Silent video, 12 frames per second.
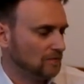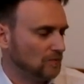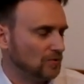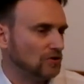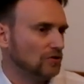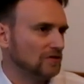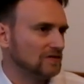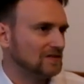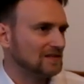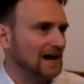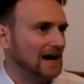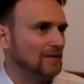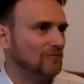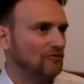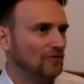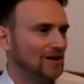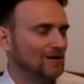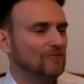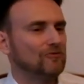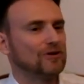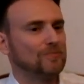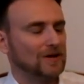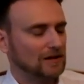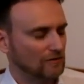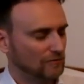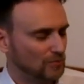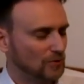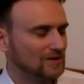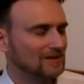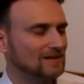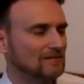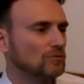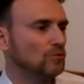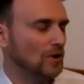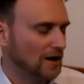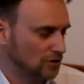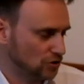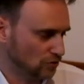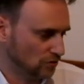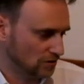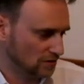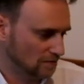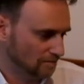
because the time frame for the Battle of Britain is rather short,